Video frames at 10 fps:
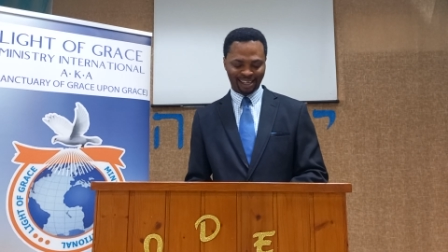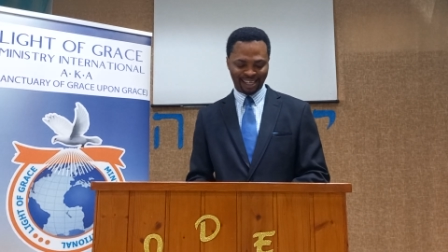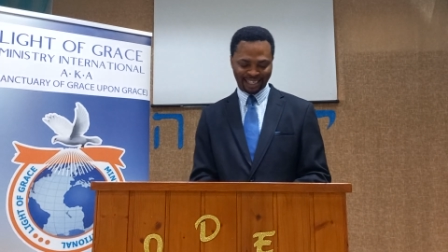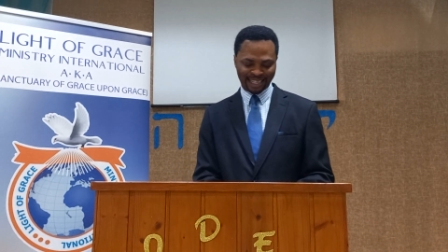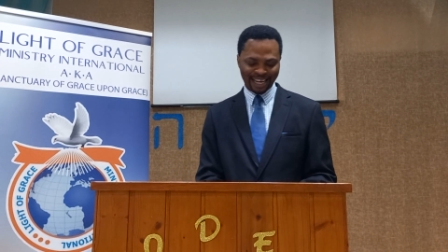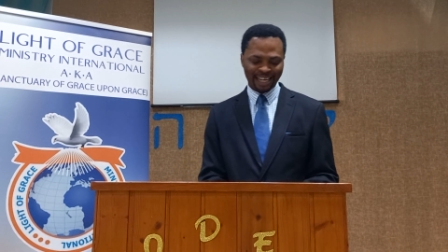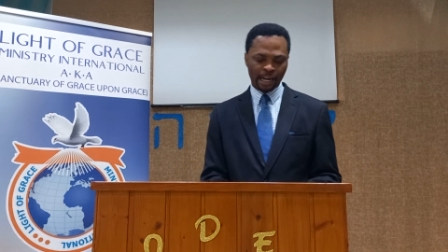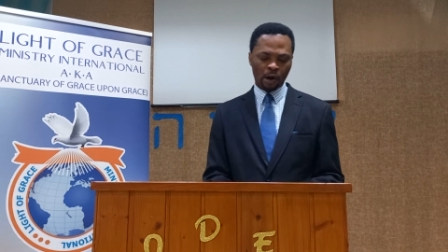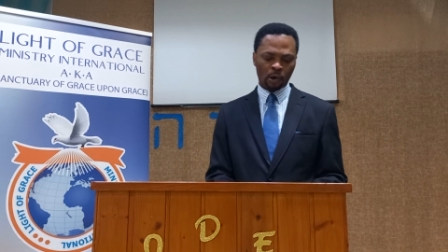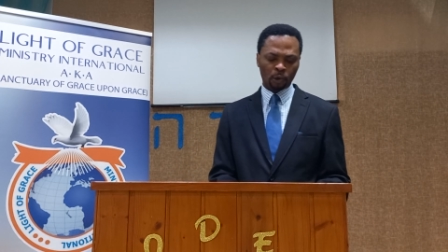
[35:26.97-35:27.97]
He said in
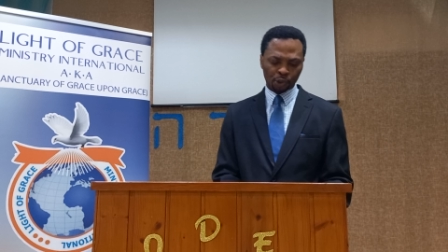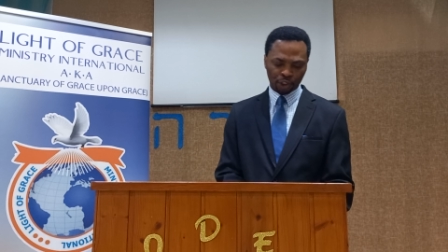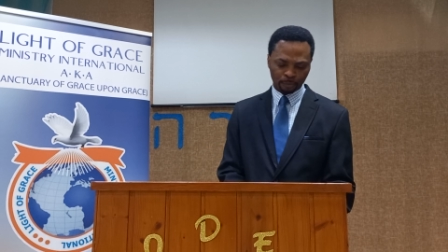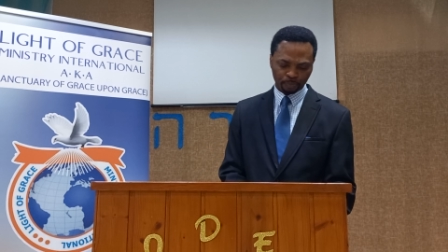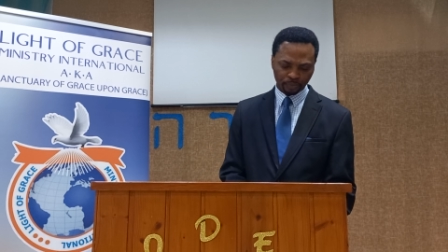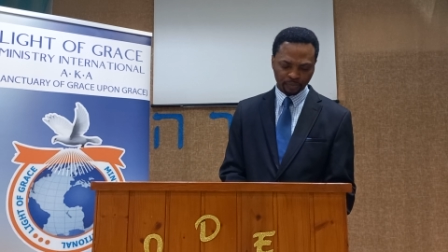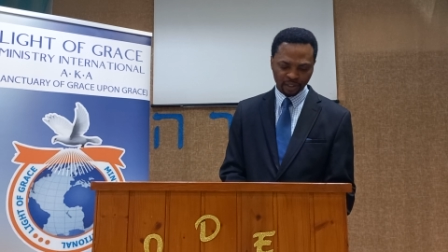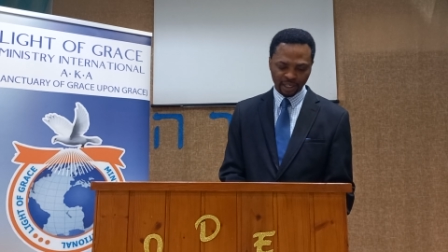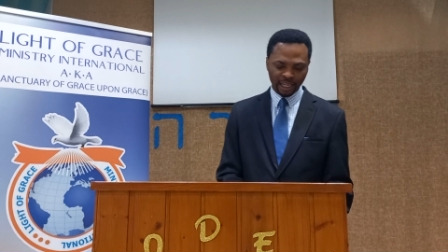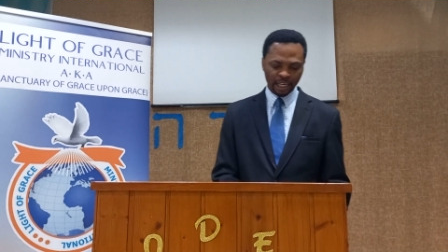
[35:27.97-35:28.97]
conclusion,
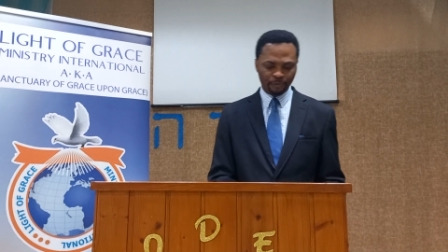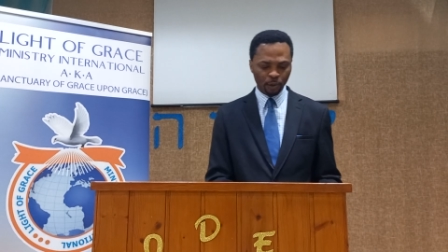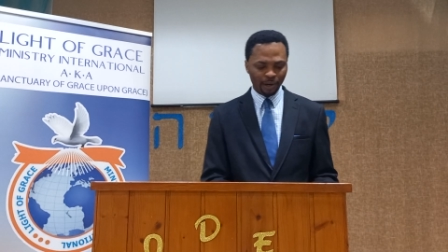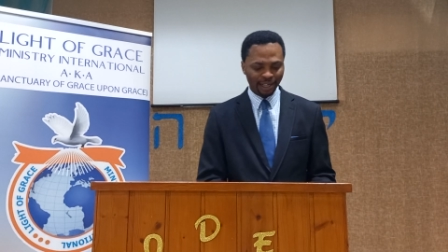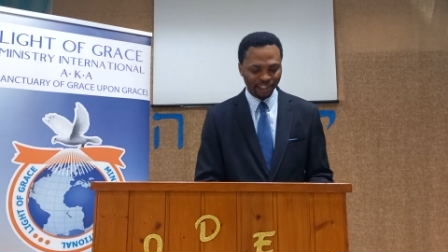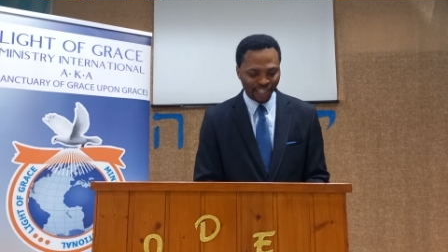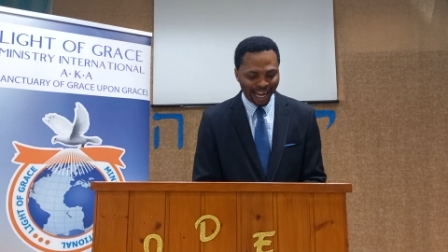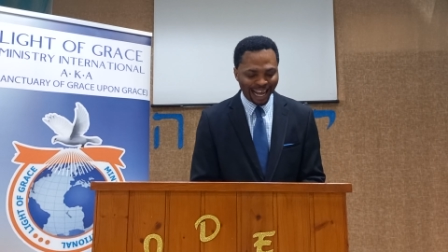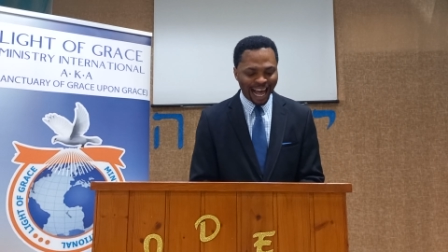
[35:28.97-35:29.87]
if you shall